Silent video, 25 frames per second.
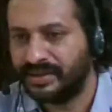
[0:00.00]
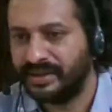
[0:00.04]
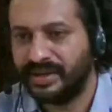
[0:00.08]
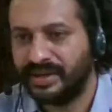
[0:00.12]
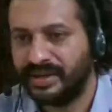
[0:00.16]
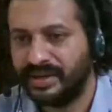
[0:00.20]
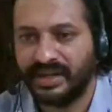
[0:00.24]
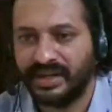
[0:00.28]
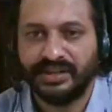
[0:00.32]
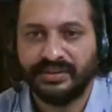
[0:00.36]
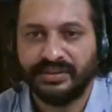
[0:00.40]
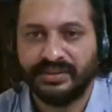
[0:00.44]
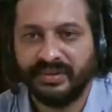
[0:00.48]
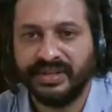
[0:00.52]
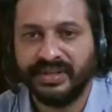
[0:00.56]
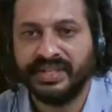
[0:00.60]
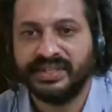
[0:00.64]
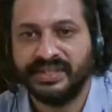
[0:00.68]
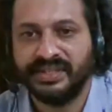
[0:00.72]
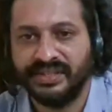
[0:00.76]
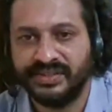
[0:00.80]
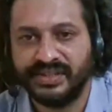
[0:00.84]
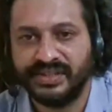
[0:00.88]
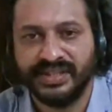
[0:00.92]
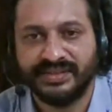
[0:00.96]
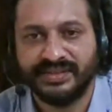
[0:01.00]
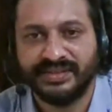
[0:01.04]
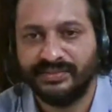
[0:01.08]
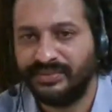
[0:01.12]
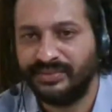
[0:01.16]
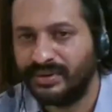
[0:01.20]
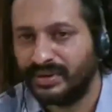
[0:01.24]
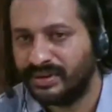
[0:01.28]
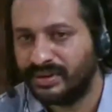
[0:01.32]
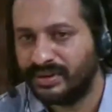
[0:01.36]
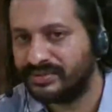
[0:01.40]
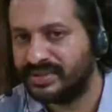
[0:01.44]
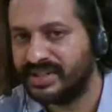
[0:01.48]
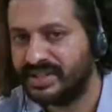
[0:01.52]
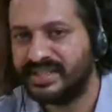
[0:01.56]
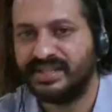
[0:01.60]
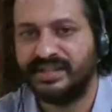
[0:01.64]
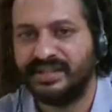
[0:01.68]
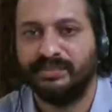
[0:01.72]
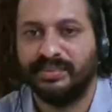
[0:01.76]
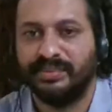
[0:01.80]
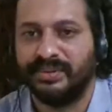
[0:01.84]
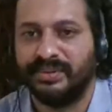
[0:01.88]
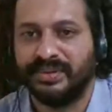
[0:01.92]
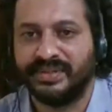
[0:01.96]
early 20th century, it's full of these
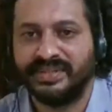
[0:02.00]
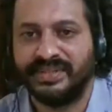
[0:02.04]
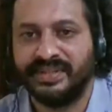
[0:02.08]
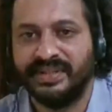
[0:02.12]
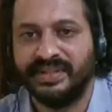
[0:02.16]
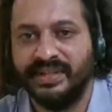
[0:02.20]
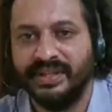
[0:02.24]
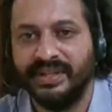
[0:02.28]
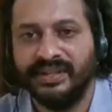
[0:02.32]
reports,